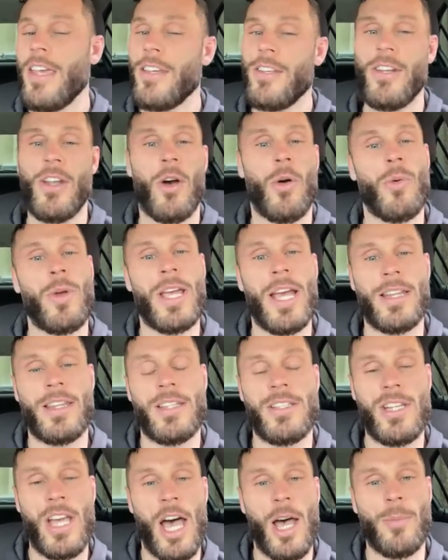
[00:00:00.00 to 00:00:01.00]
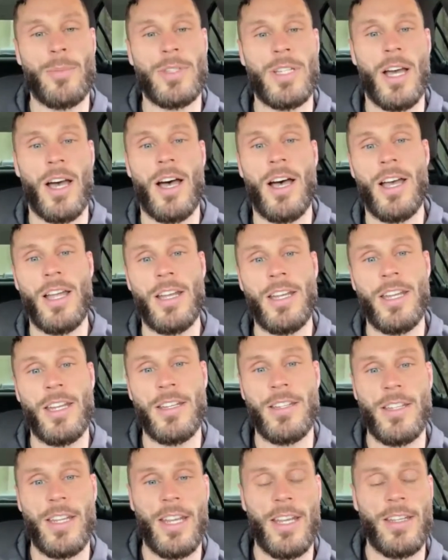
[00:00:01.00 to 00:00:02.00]
you know, we got the job done,
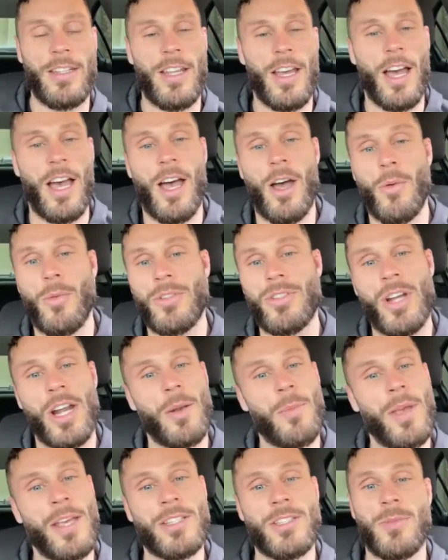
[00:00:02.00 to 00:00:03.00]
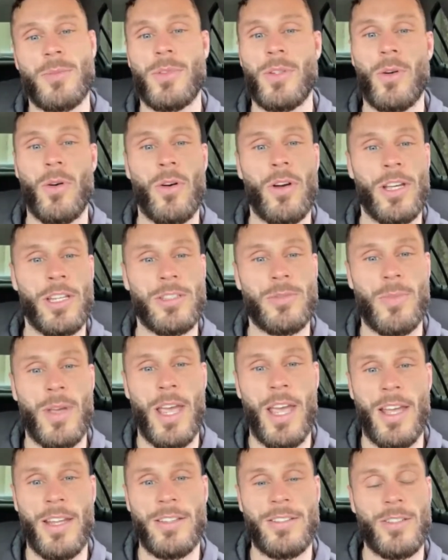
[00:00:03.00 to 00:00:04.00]
and we're trying to make some noise,
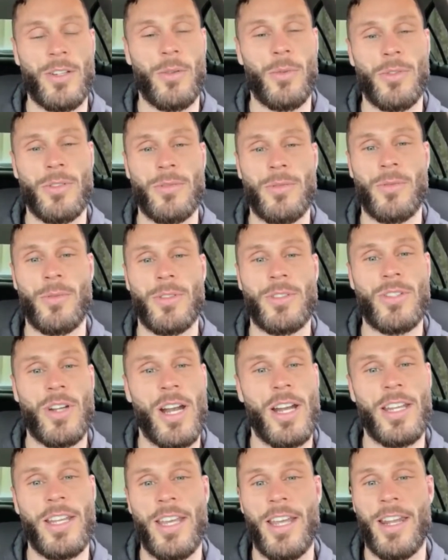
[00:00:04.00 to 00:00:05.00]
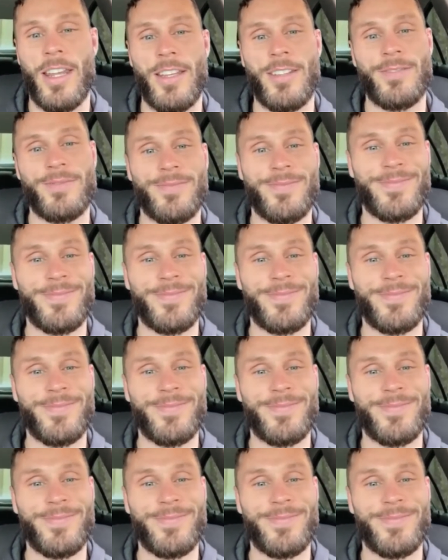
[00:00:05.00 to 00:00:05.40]
man. So we're trying to get it.